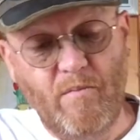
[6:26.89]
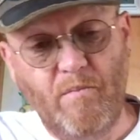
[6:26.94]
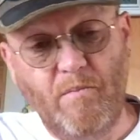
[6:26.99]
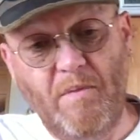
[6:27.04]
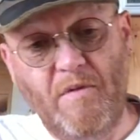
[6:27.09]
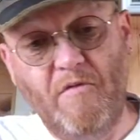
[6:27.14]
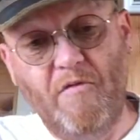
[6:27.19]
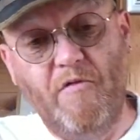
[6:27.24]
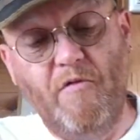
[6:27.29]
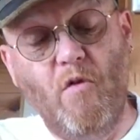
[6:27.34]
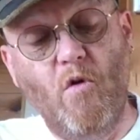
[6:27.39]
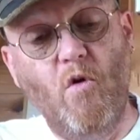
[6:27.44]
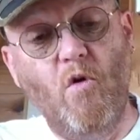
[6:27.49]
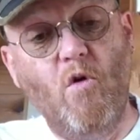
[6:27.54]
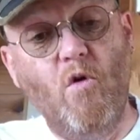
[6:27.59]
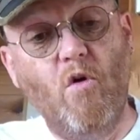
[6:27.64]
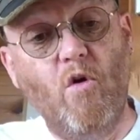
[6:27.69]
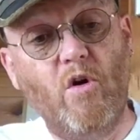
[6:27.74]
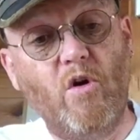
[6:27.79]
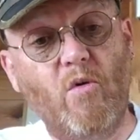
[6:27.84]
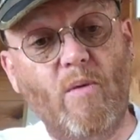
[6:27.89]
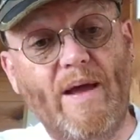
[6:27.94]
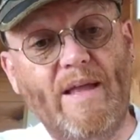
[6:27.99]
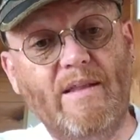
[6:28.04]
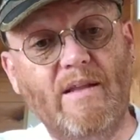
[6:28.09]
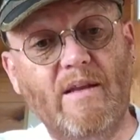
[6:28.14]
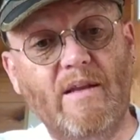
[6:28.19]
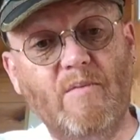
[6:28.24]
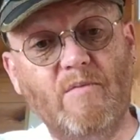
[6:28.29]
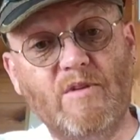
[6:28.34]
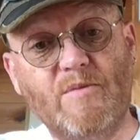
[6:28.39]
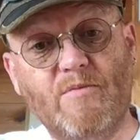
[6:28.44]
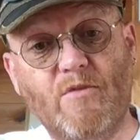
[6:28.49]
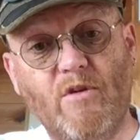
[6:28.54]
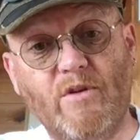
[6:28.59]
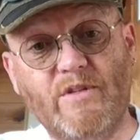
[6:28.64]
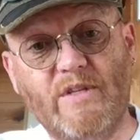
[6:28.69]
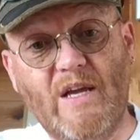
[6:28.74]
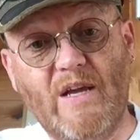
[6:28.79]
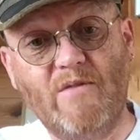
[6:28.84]
before Gwendolen was
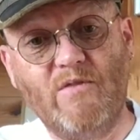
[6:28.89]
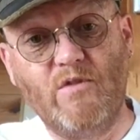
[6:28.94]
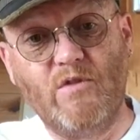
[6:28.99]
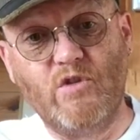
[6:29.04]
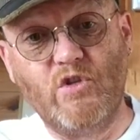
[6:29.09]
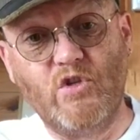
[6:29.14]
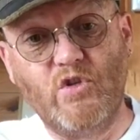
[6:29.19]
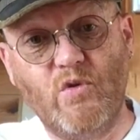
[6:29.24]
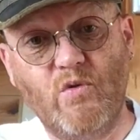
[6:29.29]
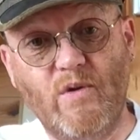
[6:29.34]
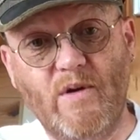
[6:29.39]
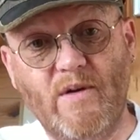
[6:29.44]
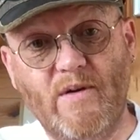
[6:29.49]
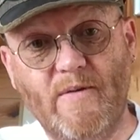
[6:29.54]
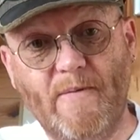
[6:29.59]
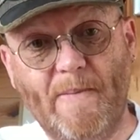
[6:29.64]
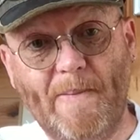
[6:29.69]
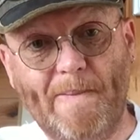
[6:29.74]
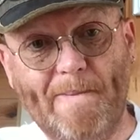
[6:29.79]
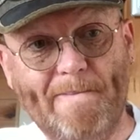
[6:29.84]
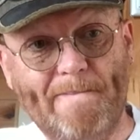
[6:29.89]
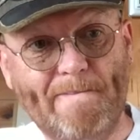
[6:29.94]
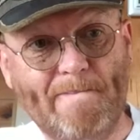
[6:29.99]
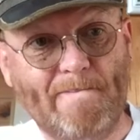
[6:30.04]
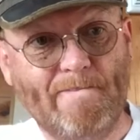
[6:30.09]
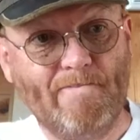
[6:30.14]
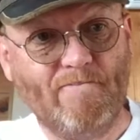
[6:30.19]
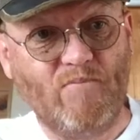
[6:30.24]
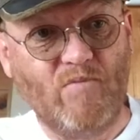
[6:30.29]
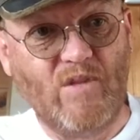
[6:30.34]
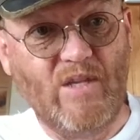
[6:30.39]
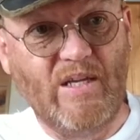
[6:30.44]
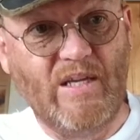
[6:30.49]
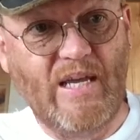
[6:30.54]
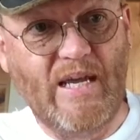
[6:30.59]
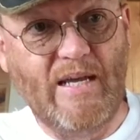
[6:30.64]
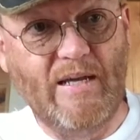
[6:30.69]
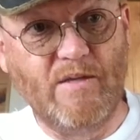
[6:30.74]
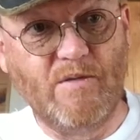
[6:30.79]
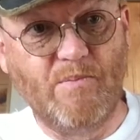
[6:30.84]
brought down to the shore, the
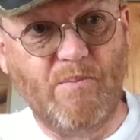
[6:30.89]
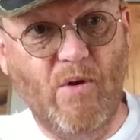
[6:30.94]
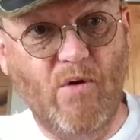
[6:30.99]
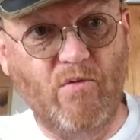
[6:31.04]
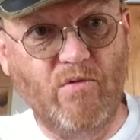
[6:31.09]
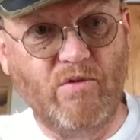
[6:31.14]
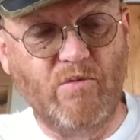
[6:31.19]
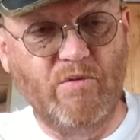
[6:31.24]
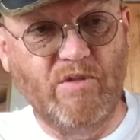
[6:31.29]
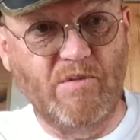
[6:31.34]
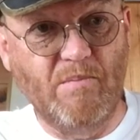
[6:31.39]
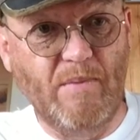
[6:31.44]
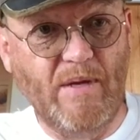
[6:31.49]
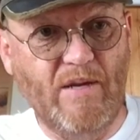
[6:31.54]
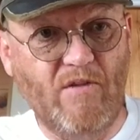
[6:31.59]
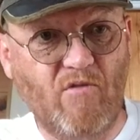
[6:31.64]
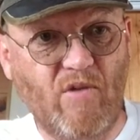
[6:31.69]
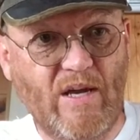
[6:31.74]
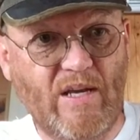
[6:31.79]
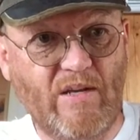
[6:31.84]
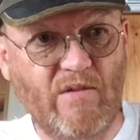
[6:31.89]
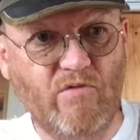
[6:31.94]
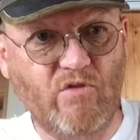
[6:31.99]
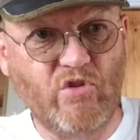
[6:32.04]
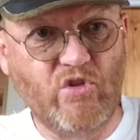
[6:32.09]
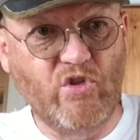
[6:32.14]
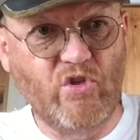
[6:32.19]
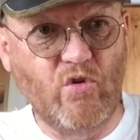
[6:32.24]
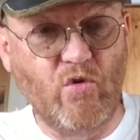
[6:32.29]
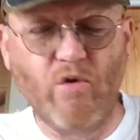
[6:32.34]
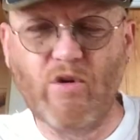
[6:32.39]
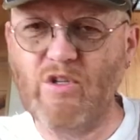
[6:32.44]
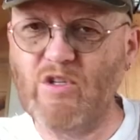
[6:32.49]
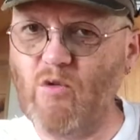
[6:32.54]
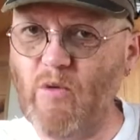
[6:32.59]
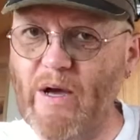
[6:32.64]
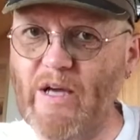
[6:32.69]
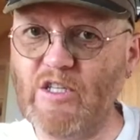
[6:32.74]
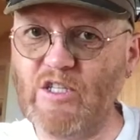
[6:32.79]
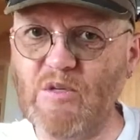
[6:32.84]
king's boat was made ready on the shore. It's
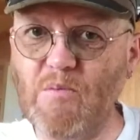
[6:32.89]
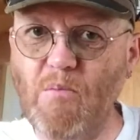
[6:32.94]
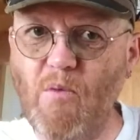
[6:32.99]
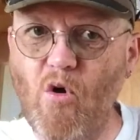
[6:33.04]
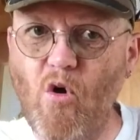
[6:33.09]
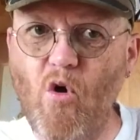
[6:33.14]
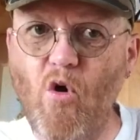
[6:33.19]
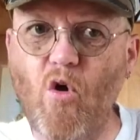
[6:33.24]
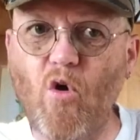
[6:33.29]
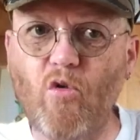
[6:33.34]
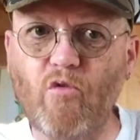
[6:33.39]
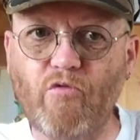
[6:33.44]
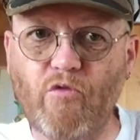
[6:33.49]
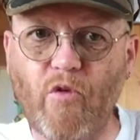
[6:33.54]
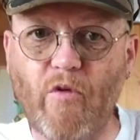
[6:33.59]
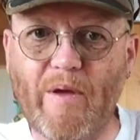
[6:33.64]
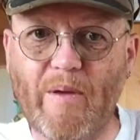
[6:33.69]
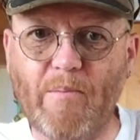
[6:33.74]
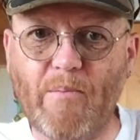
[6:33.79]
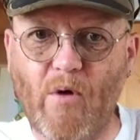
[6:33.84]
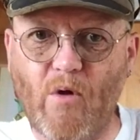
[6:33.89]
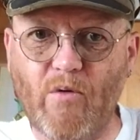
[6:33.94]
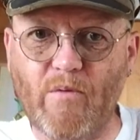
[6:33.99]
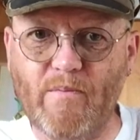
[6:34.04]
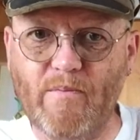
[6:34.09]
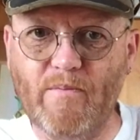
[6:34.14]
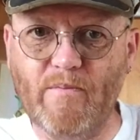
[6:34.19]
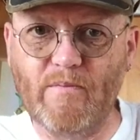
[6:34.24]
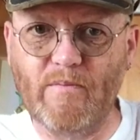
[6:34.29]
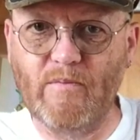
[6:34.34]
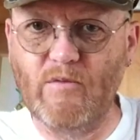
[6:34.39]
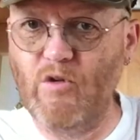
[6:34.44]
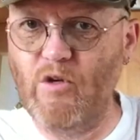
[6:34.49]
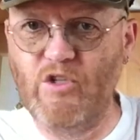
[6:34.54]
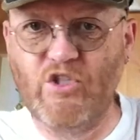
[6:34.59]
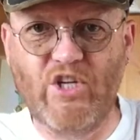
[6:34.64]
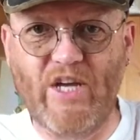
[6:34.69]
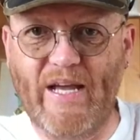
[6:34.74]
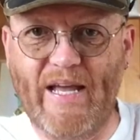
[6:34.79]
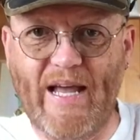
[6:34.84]
quite a small rowing boat, not a
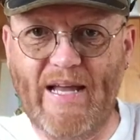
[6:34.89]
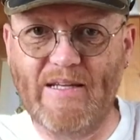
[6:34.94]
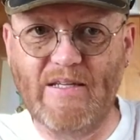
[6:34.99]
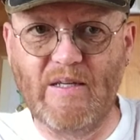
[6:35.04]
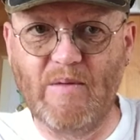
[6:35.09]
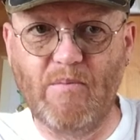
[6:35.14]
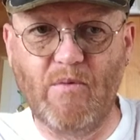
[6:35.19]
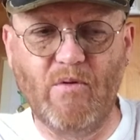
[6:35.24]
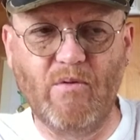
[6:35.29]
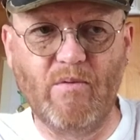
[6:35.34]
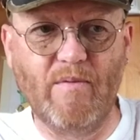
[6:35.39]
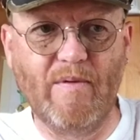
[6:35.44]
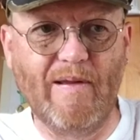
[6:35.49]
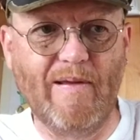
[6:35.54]
gigantic boat.